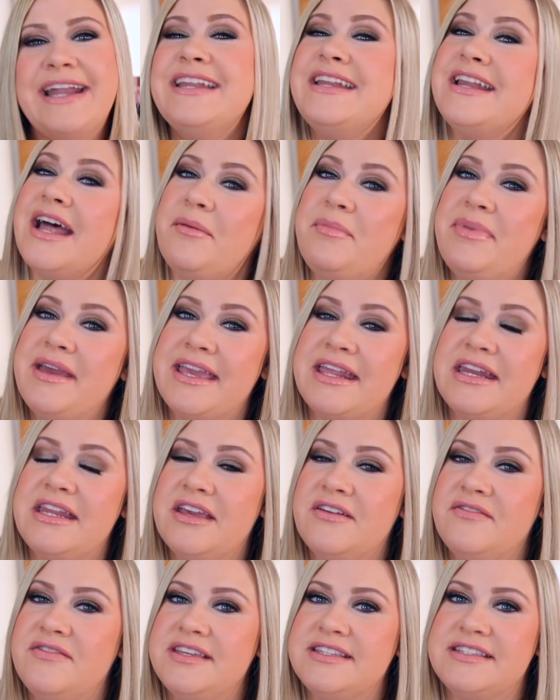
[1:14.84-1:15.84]
did not pick
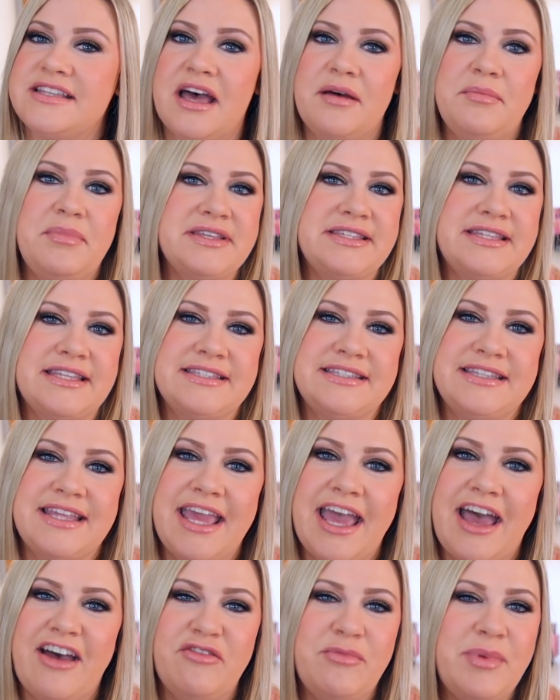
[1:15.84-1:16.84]
any of these up since
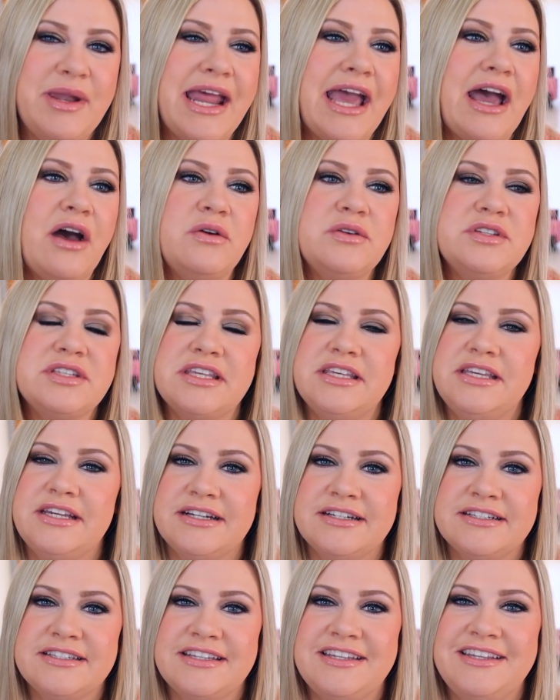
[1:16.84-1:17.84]
they have been out
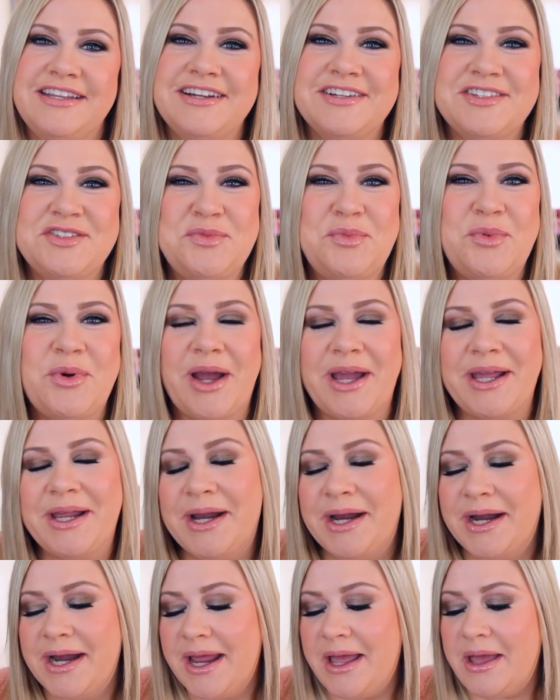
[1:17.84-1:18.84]
years and years
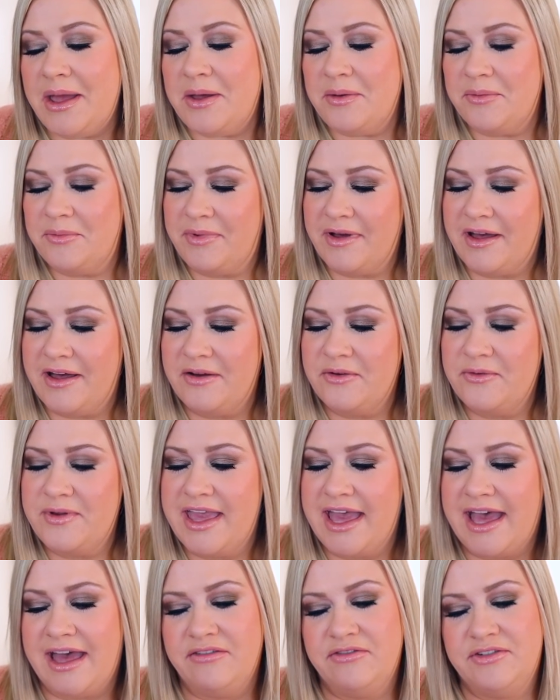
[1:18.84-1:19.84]
prior, but
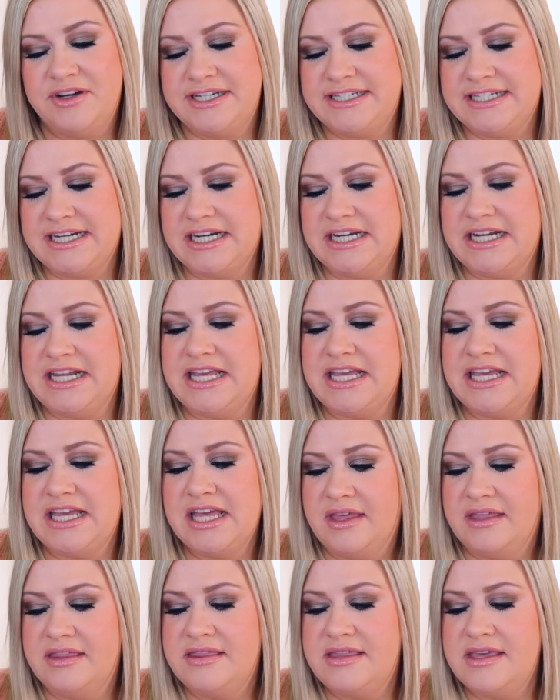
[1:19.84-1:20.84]
we have
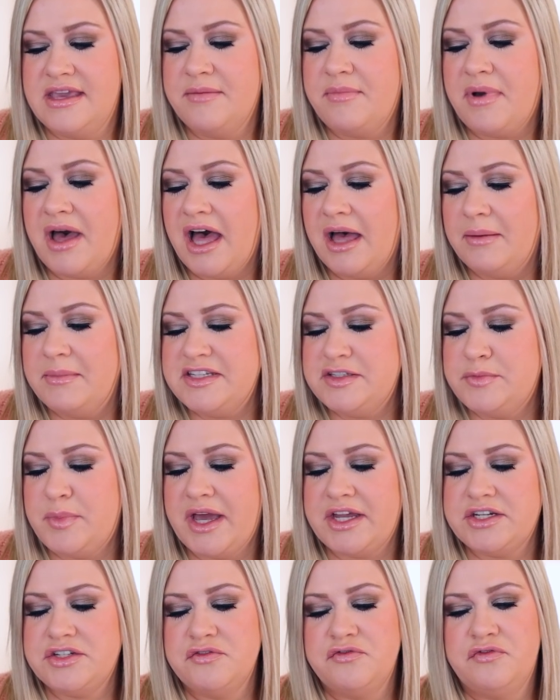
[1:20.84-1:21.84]
returning the Bahamas
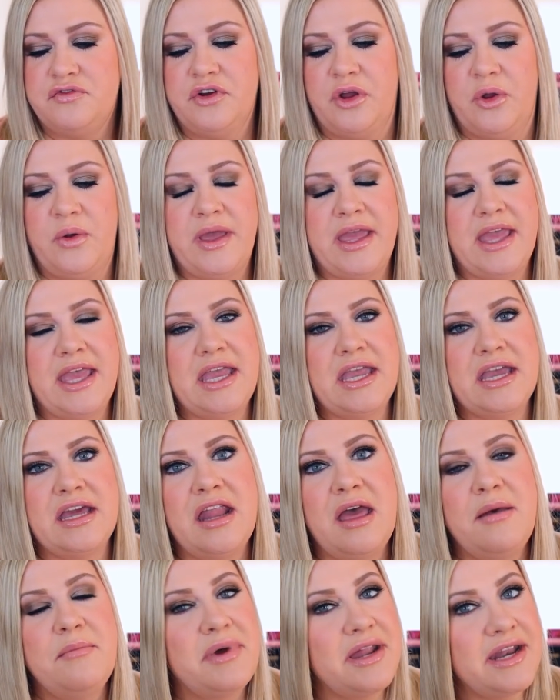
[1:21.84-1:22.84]
Passion Fruit
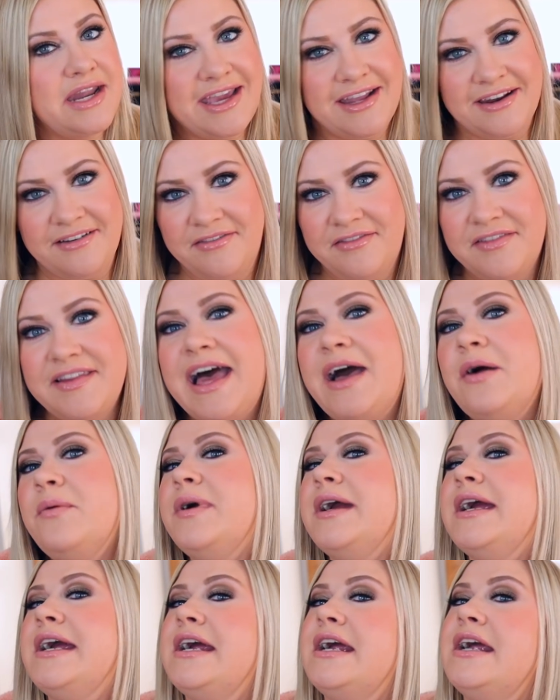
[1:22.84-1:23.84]
and Banana
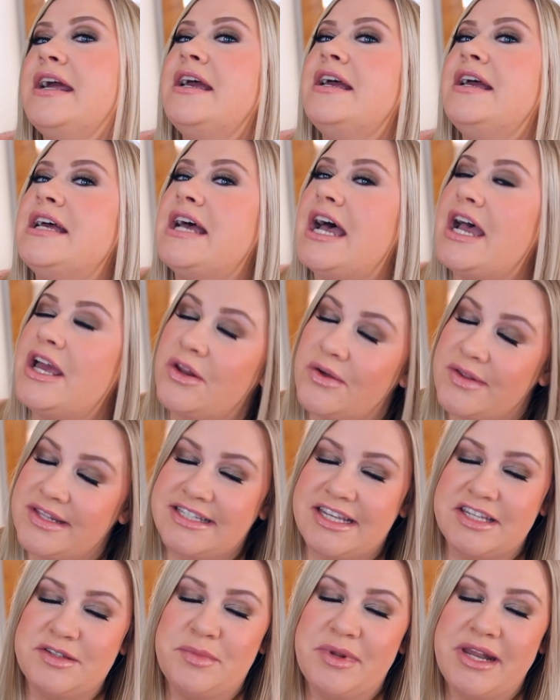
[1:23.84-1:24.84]
Flower. I know
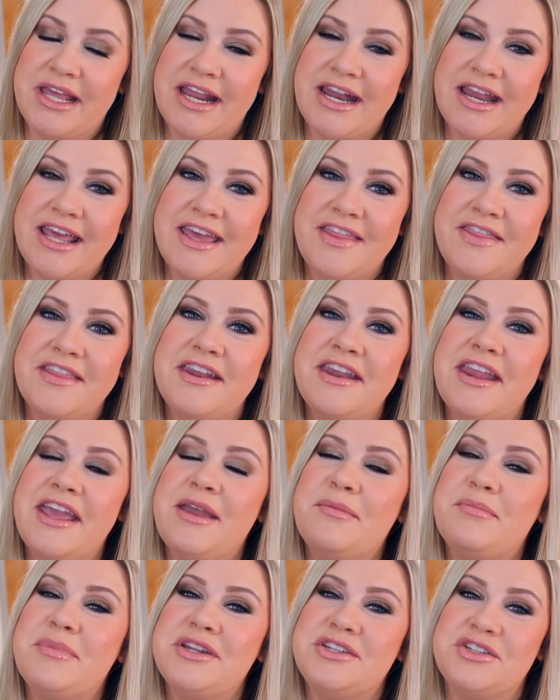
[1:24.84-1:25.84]
this has banana in the
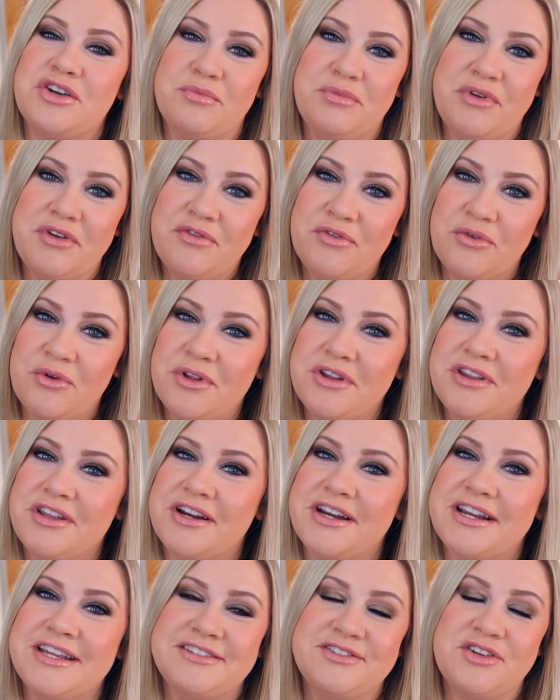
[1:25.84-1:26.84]
name, but don't be fooled.
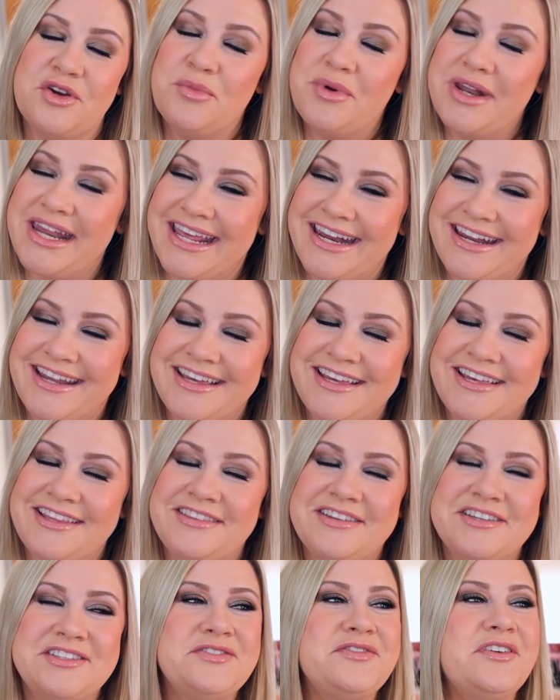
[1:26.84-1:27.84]
There is no banana
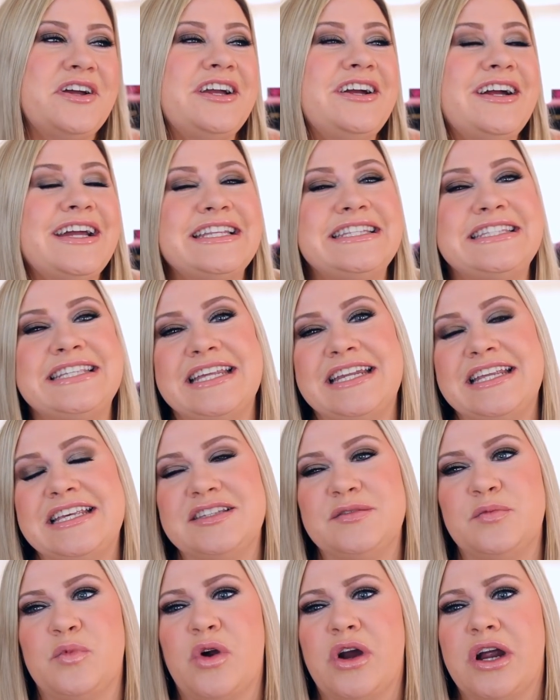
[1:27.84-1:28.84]
in this fragrance. It
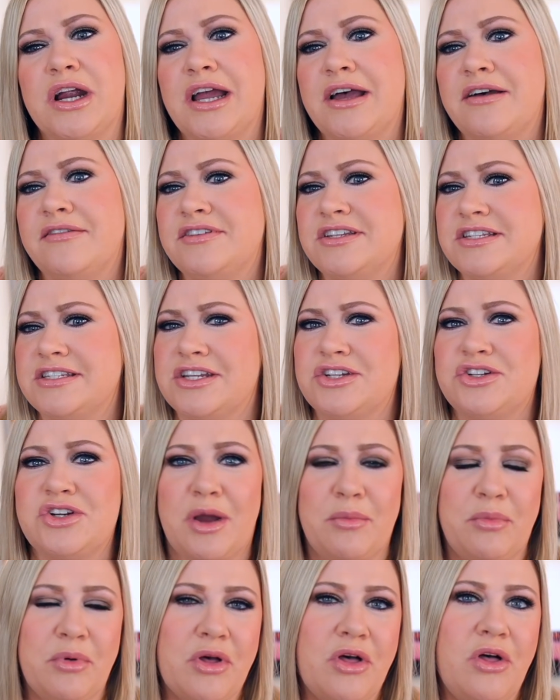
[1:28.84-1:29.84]
is more of just a
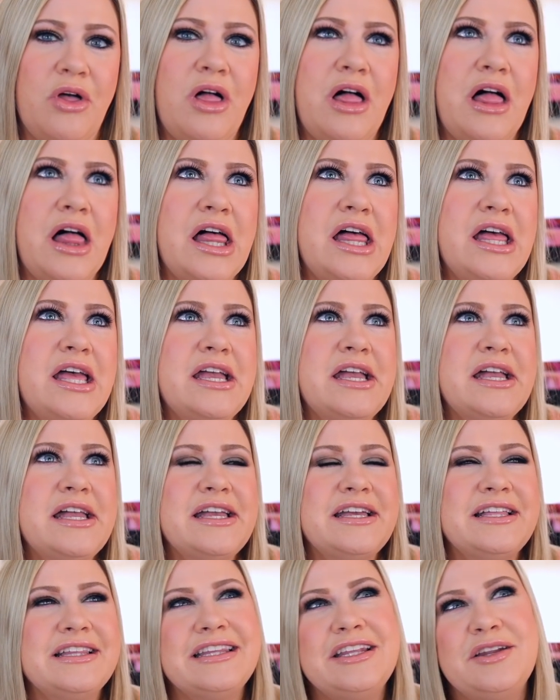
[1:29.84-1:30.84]
tropical
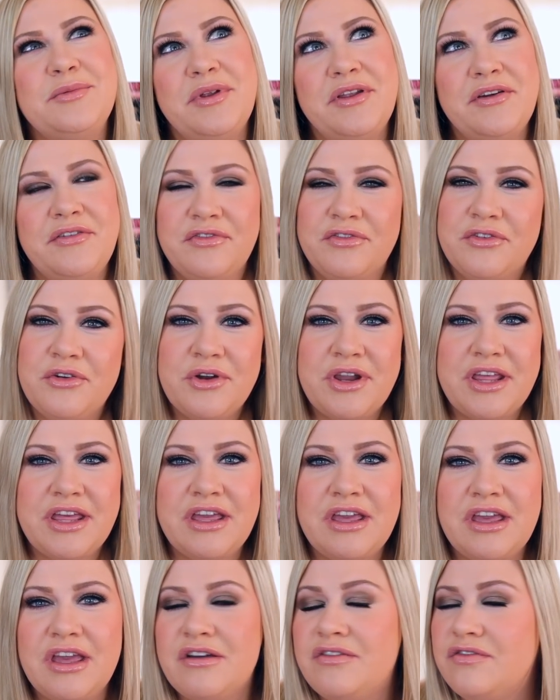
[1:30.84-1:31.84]
a little bit of
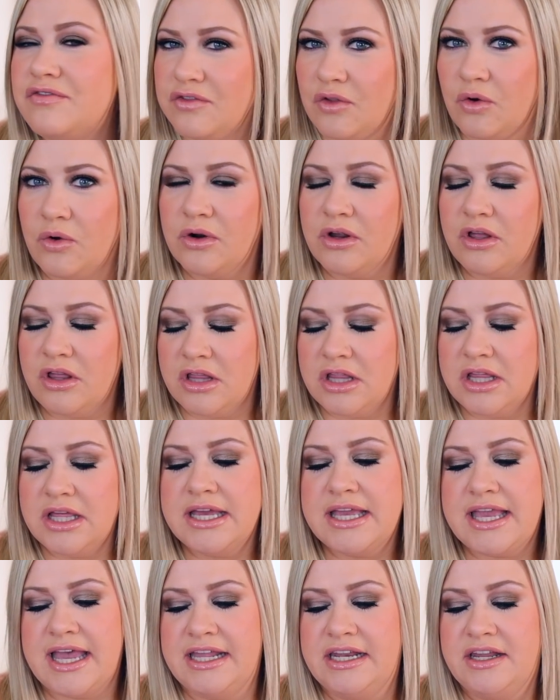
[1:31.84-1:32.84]
fruity, floral
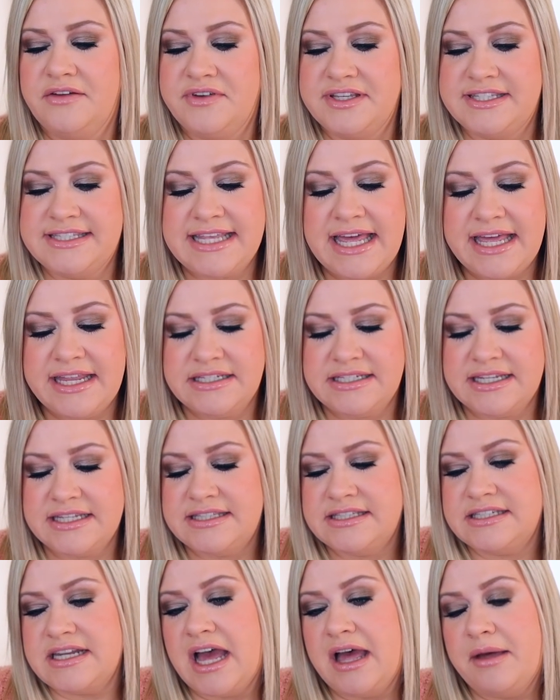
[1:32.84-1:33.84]
kind of a scent.
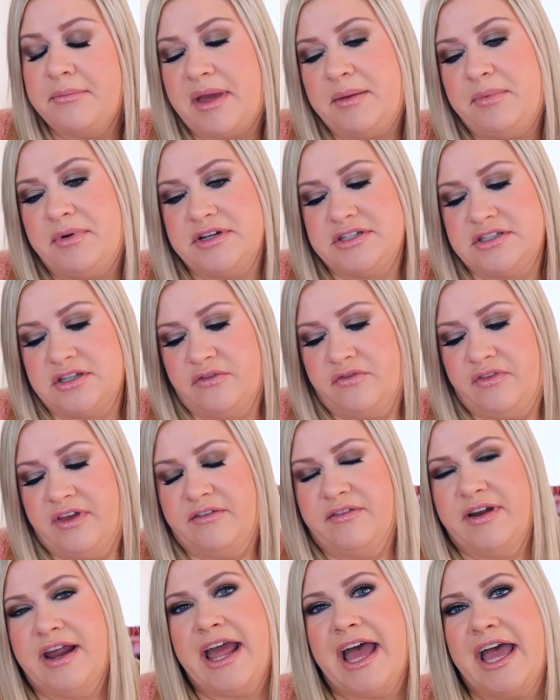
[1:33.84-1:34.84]
It's not my personal
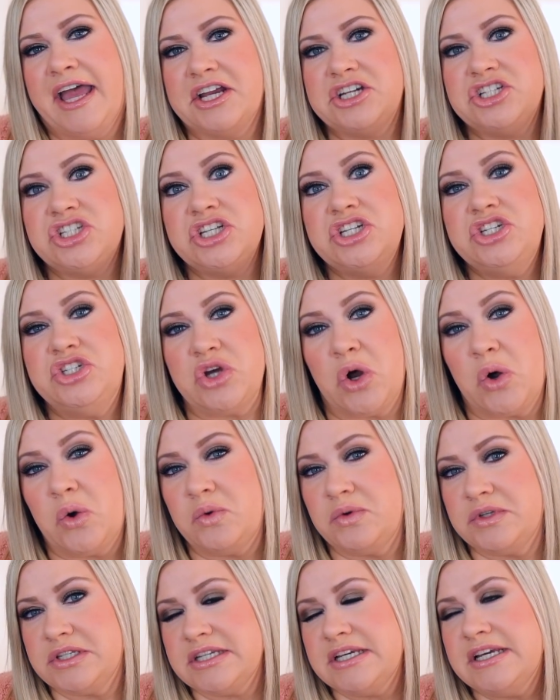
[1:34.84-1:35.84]
favorite. I actually
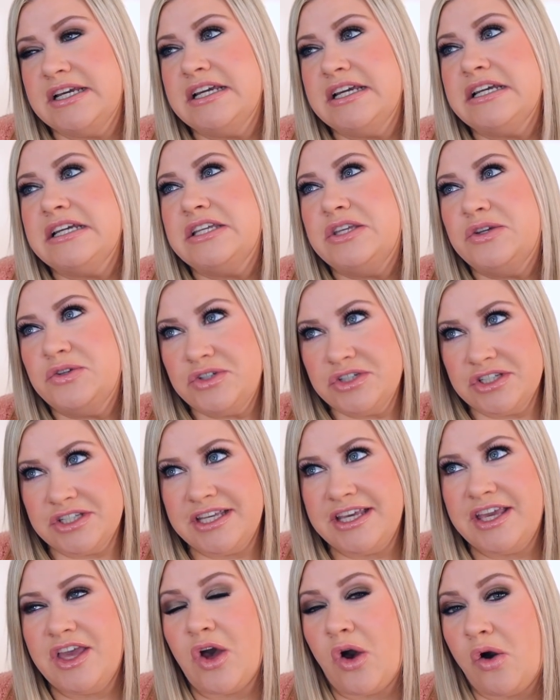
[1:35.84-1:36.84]
don't
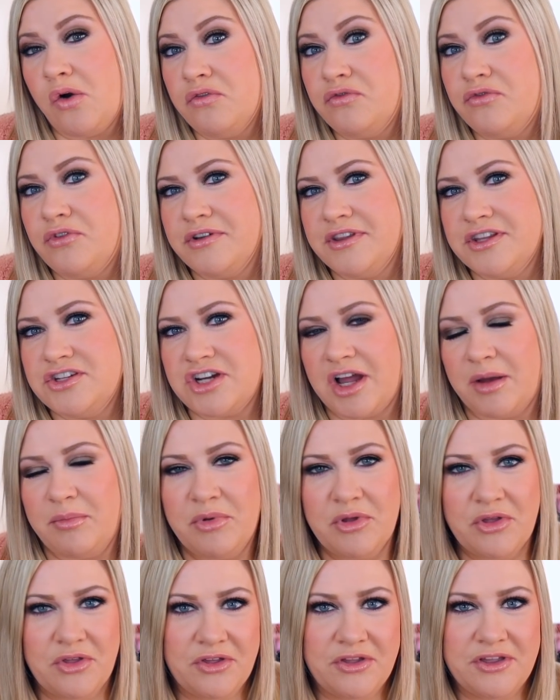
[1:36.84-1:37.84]
usually go for the
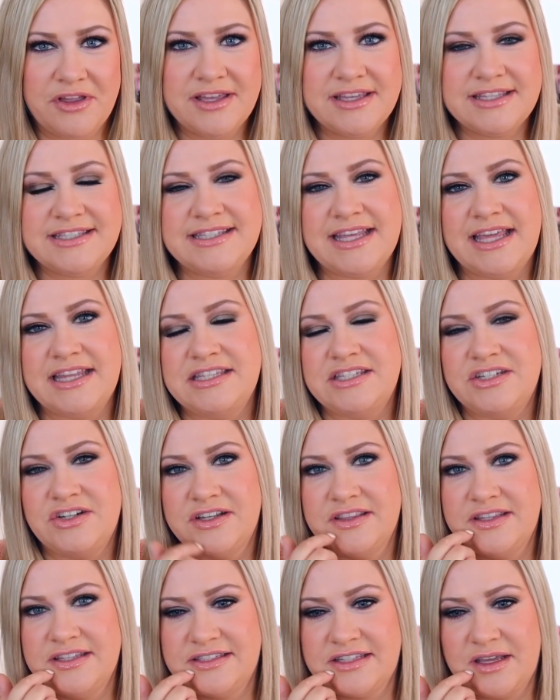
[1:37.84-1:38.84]
tropical scents
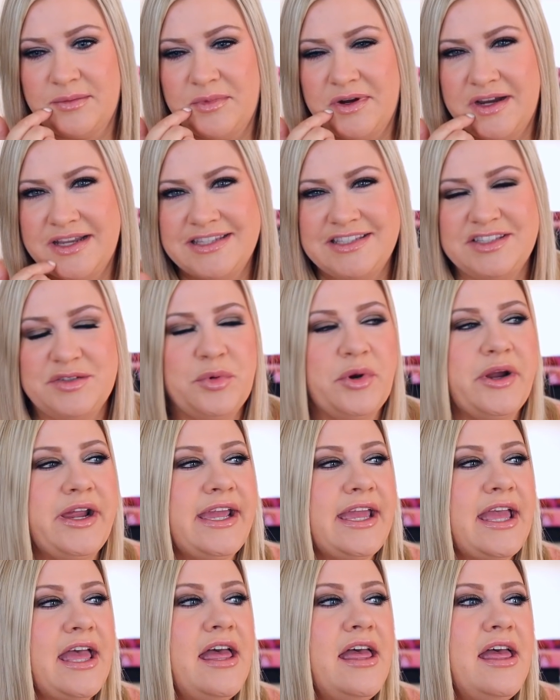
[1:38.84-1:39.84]
during the summer and
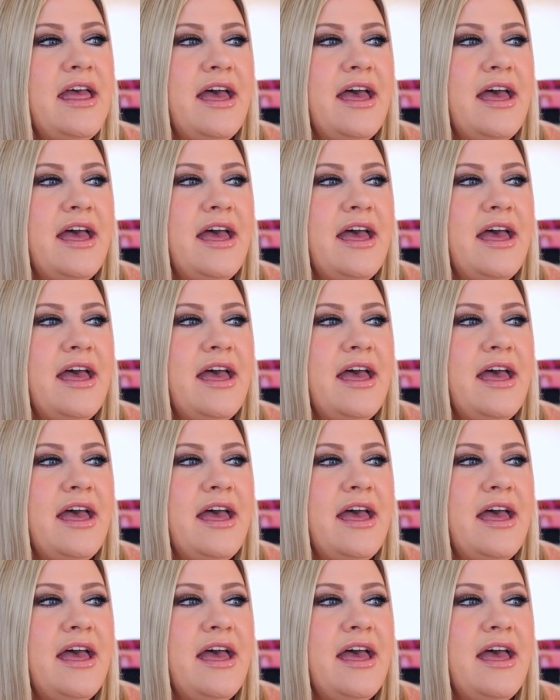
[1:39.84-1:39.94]
spring.